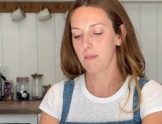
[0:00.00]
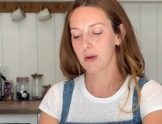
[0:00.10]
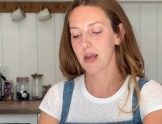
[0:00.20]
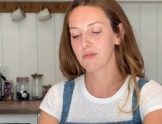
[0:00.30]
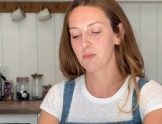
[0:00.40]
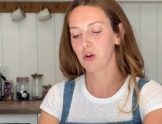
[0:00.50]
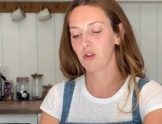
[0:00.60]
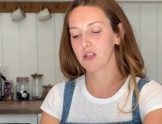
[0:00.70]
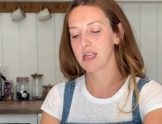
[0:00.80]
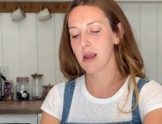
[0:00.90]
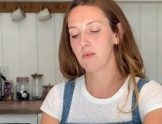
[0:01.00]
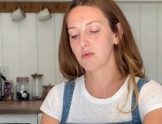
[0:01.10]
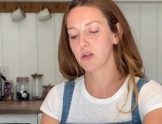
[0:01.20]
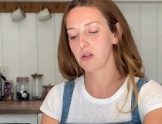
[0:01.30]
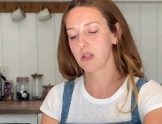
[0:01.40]
I'm gonna have to put it on the
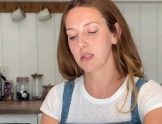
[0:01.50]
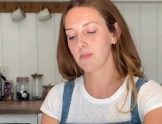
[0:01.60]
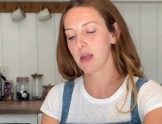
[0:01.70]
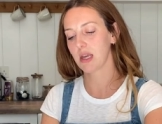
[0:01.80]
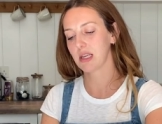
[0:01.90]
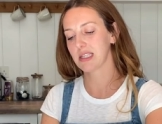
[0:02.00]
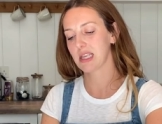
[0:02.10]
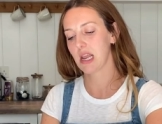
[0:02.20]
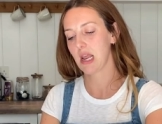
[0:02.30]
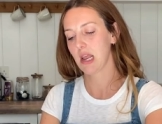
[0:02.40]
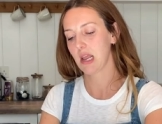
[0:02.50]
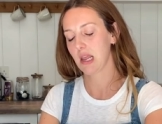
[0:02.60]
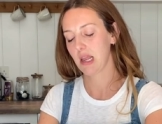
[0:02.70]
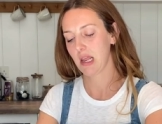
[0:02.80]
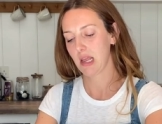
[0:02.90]
table to do this bit because
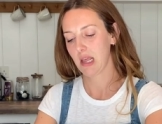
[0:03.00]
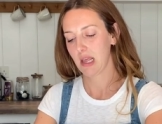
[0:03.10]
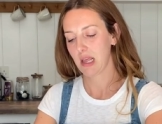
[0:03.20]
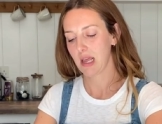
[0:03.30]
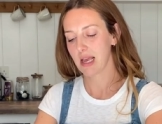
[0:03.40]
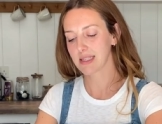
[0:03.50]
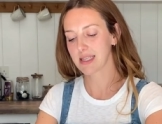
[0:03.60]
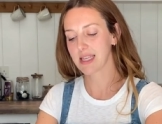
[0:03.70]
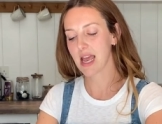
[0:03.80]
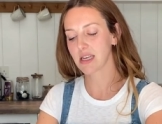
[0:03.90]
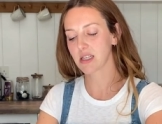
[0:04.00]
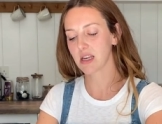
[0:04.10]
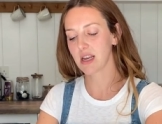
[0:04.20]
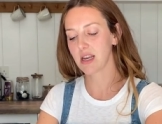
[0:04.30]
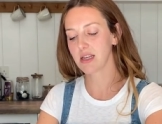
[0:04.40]
as I said,
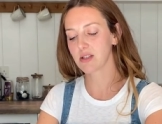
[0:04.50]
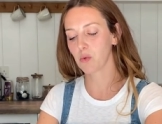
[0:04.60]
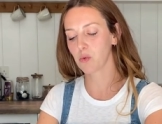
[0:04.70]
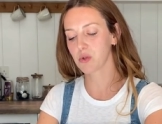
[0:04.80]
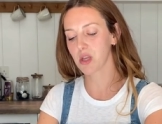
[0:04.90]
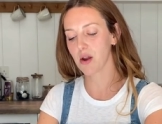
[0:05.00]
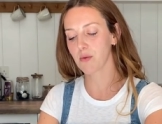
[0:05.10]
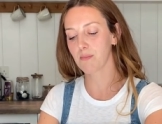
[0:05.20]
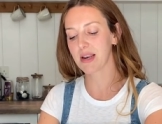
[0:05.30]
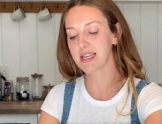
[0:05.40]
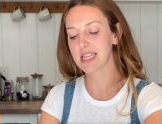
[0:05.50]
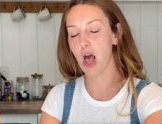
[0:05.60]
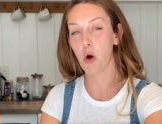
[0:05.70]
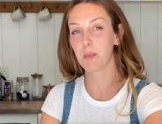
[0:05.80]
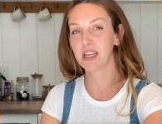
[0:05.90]
it is also, please
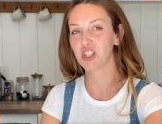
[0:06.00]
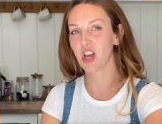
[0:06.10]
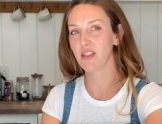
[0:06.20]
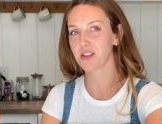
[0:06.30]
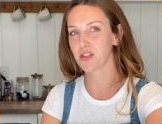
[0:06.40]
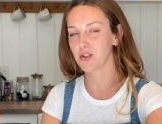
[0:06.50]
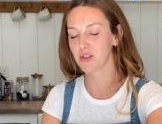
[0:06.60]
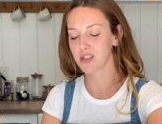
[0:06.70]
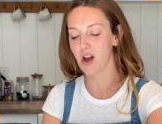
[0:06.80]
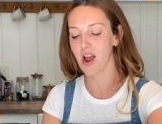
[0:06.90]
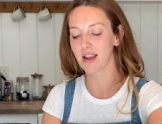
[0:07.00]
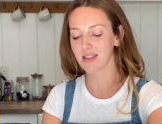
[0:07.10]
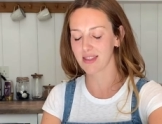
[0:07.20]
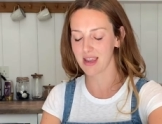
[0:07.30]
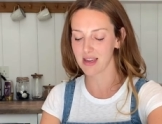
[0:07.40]
help each other to do the tying
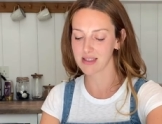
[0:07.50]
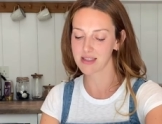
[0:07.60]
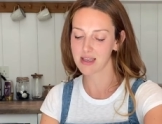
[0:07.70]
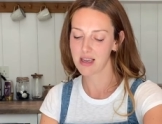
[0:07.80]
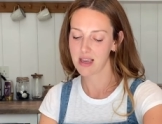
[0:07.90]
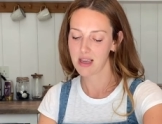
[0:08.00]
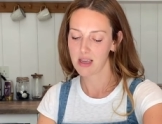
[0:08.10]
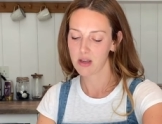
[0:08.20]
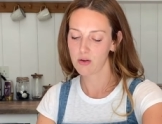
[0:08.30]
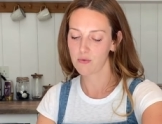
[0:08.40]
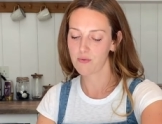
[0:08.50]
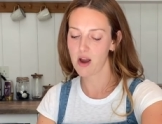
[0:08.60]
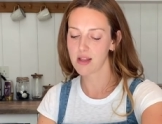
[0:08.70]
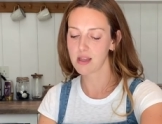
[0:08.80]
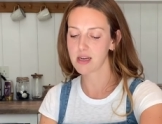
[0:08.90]
and things. You'll
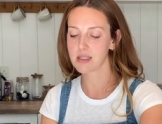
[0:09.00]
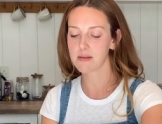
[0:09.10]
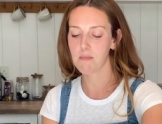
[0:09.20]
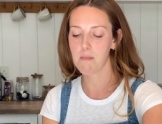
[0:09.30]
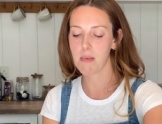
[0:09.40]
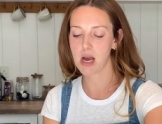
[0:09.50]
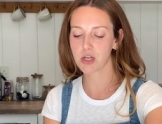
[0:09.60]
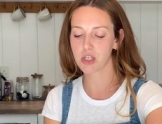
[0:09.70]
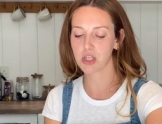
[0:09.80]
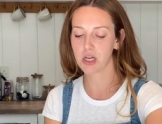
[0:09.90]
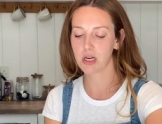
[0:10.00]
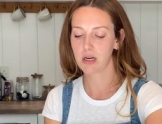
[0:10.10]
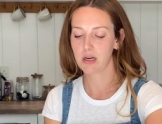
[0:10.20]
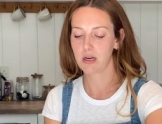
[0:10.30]
find that it's much